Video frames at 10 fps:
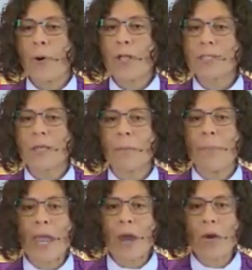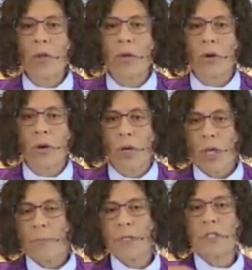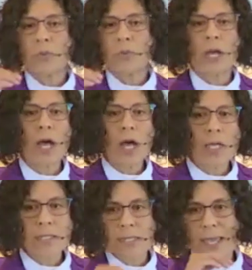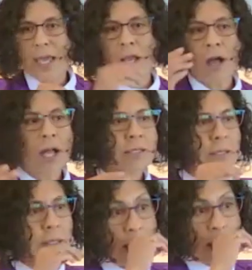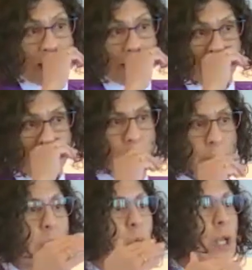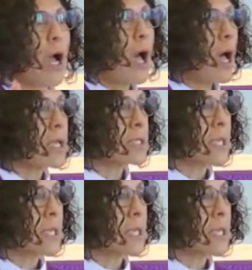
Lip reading: puts a barrier between us and God's love, between us